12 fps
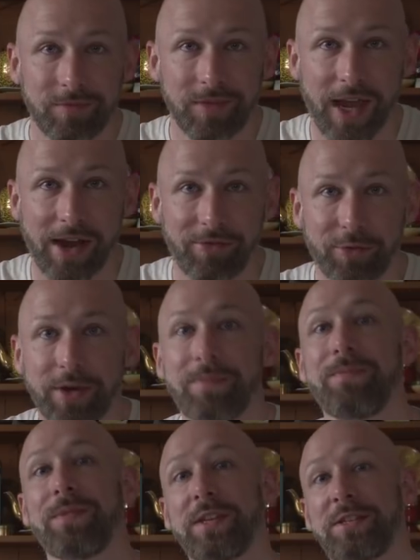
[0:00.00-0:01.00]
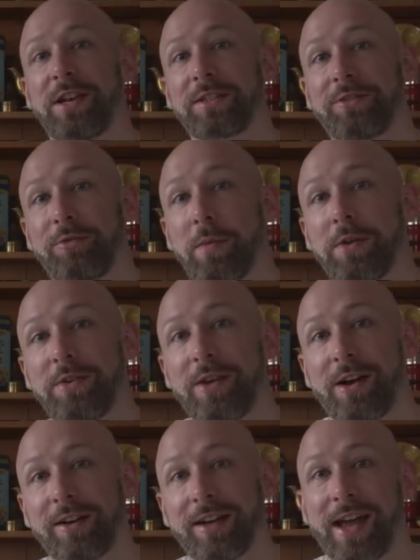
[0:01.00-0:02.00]
Hey everyone, this is Oscar from
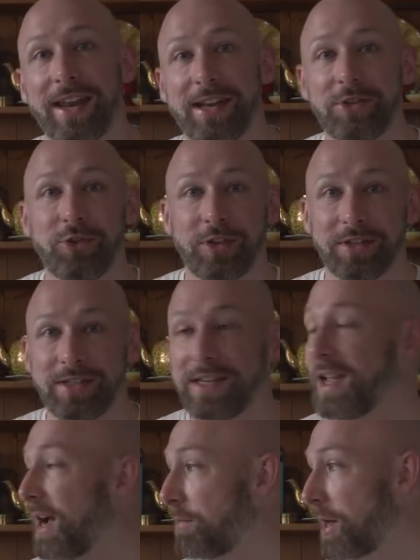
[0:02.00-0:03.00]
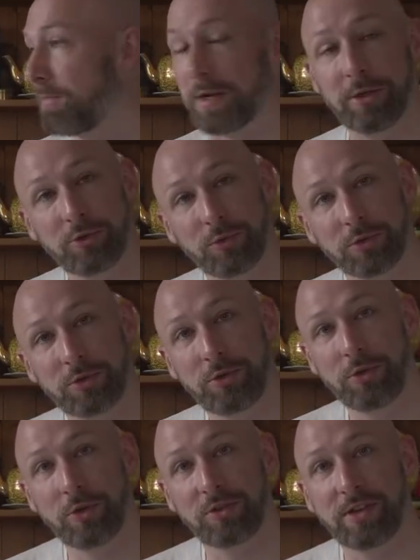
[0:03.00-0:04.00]
Underdog, and as you can see, I'm not in my usual
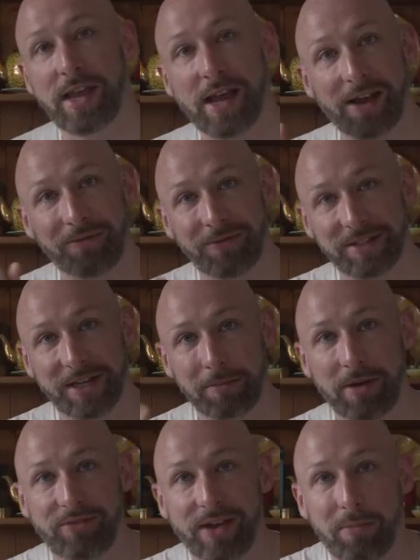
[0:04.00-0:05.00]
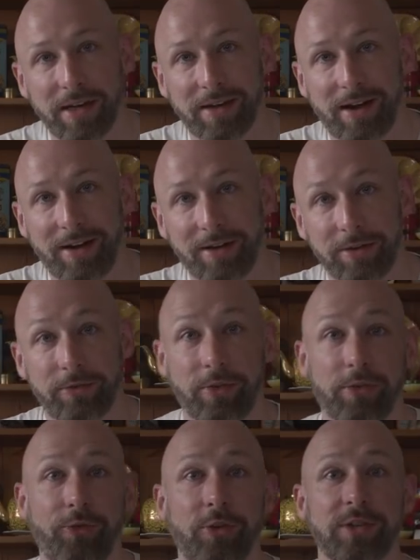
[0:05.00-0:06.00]
studio today. I'm visiting my family in Ireland for
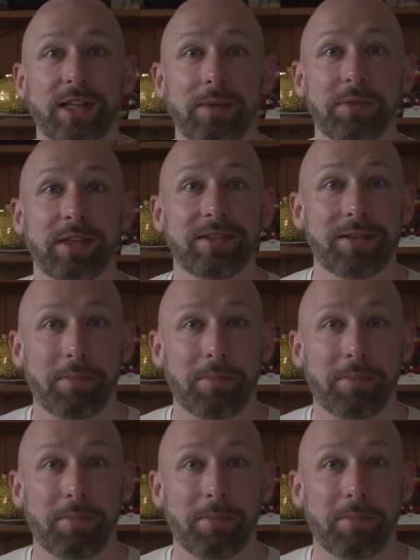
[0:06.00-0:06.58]
the first time since the